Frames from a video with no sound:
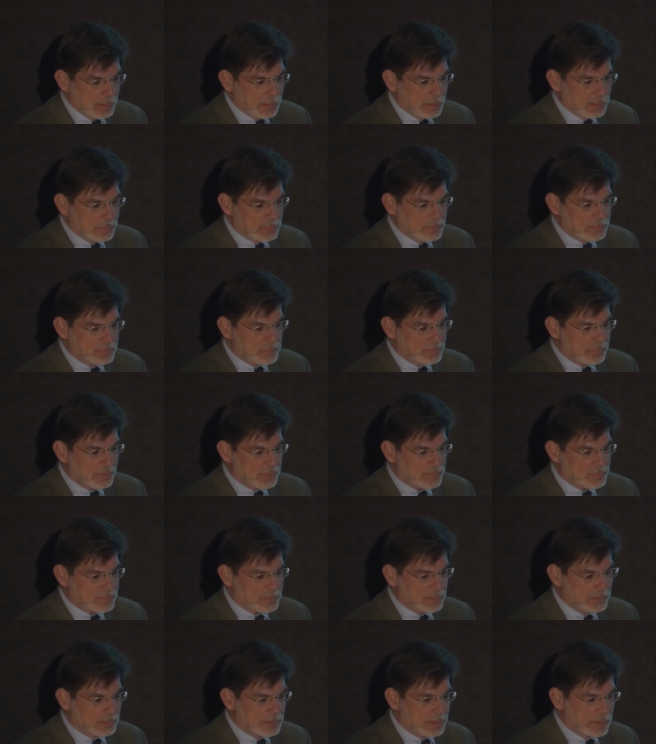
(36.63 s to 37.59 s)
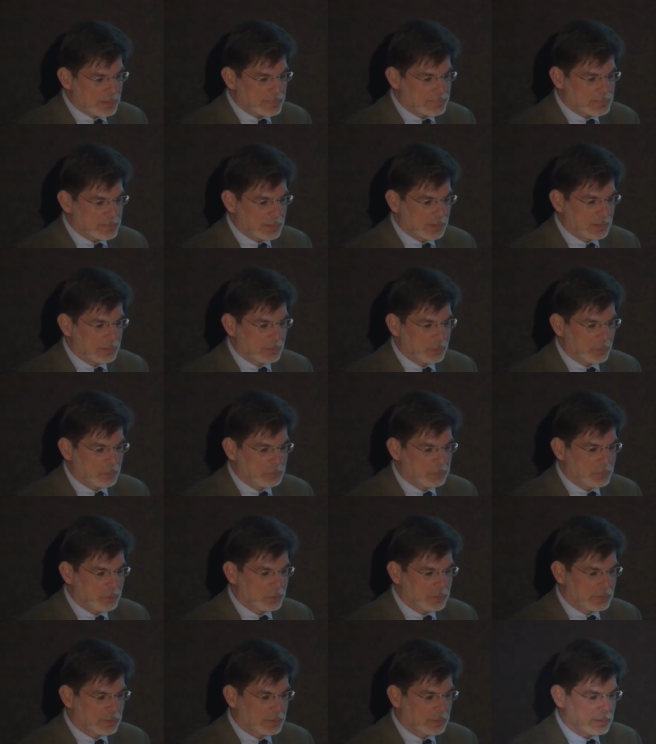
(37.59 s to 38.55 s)
The first industrial
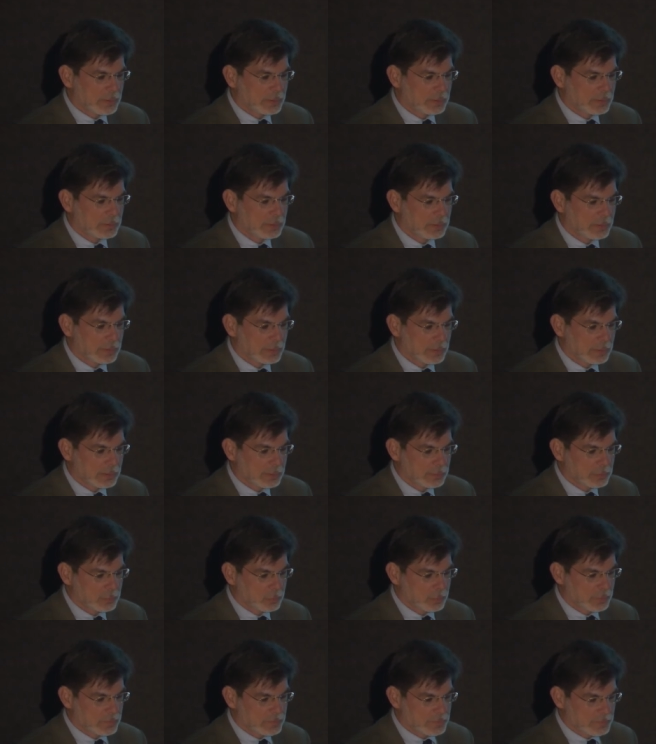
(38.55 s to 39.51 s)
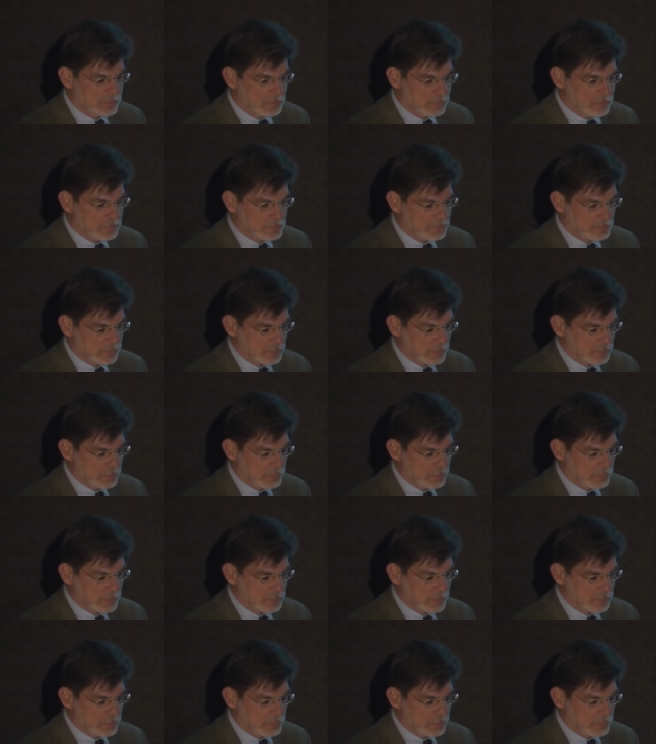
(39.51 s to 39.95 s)
robot, uh, which is